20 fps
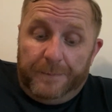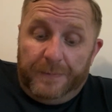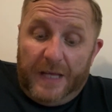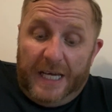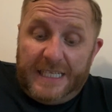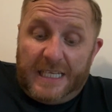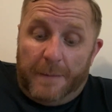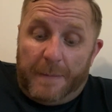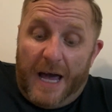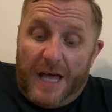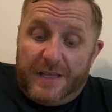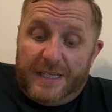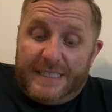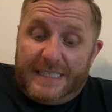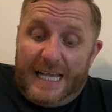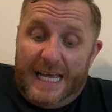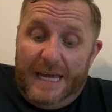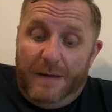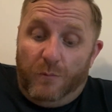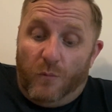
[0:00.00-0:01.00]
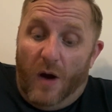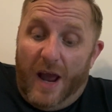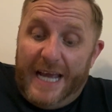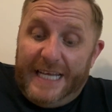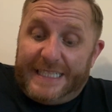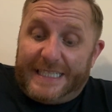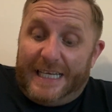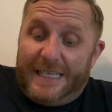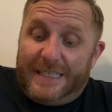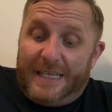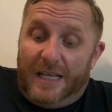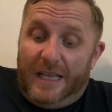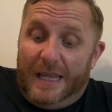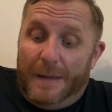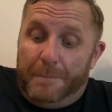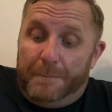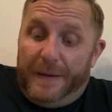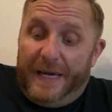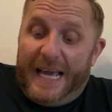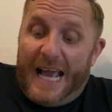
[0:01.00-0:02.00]
is about the same weight as an
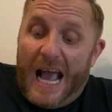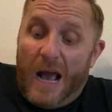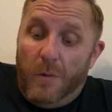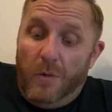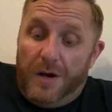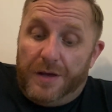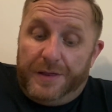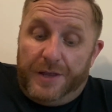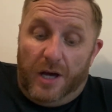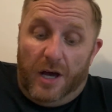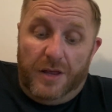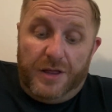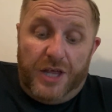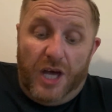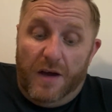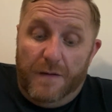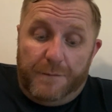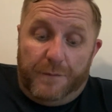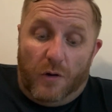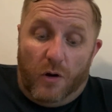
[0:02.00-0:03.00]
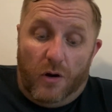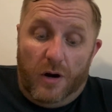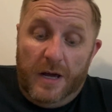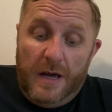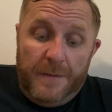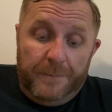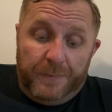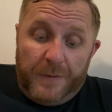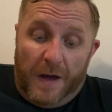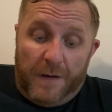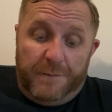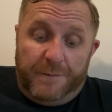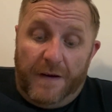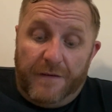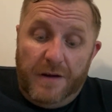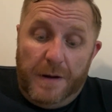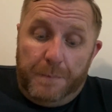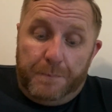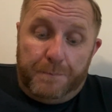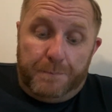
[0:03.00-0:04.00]
Olympic Howard and therefore
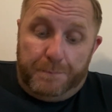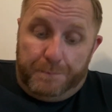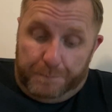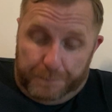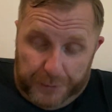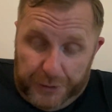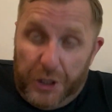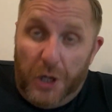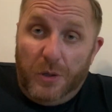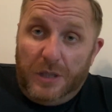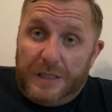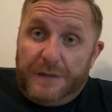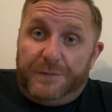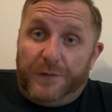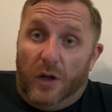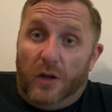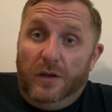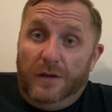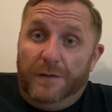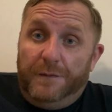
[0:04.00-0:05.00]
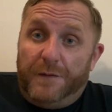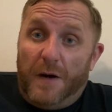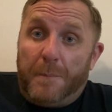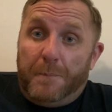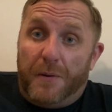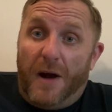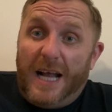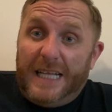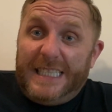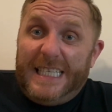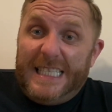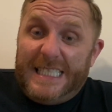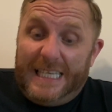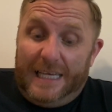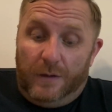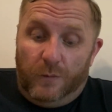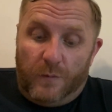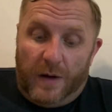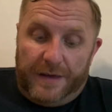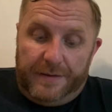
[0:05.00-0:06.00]
very useful for
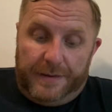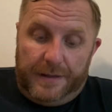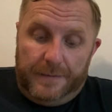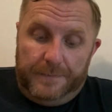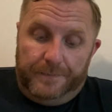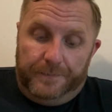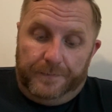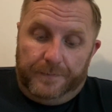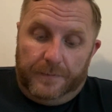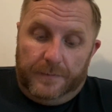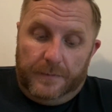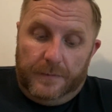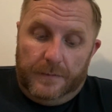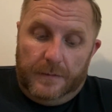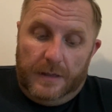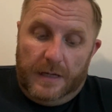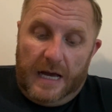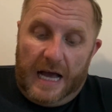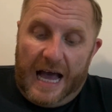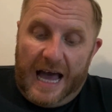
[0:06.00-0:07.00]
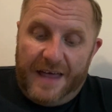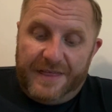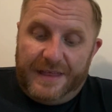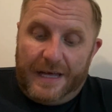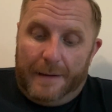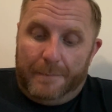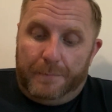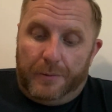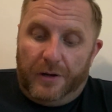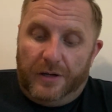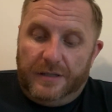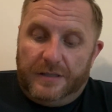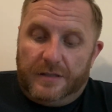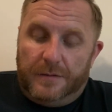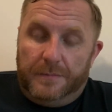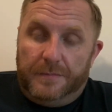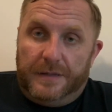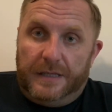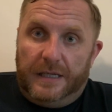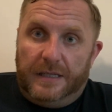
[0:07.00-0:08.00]
practicing with. At that point,
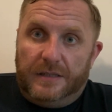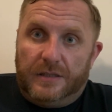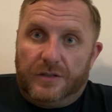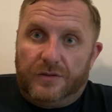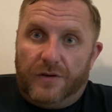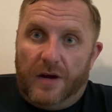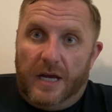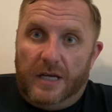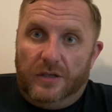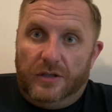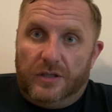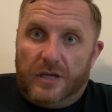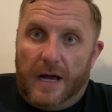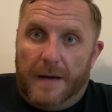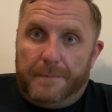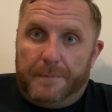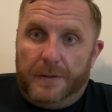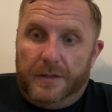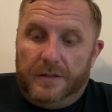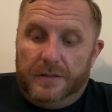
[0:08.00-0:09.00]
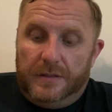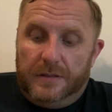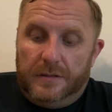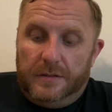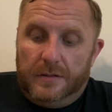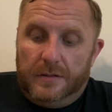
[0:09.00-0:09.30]
something strange happened.